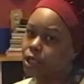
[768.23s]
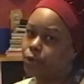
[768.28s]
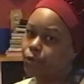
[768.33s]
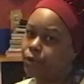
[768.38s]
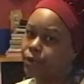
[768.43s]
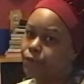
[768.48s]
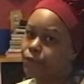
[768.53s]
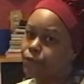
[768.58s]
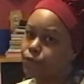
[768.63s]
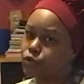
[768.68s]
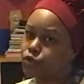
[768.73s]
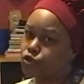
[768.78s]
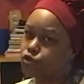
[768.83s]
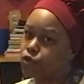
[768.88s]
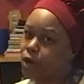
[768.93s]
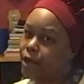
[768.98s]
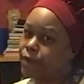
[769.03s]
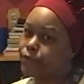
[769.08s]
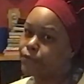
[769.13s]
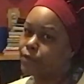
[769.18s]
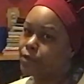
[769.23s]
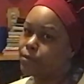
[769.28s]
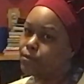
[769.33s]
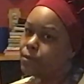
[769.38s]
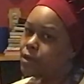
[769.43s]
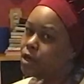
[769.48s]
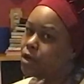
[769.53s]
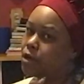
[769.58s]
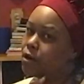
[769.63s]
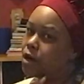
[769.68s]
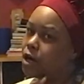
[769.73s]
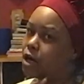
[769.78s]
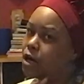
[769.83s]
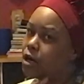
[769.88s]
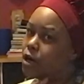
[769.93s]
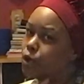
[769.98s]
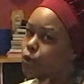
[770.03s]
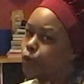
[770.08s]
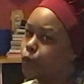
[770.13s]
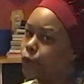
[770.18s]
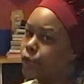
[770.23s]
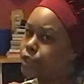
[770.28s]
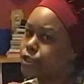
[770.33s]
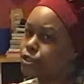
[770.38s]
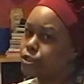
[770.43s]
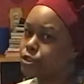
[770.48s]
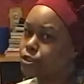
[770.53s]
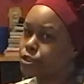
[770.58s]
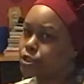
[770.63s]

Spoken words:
It went straight from winter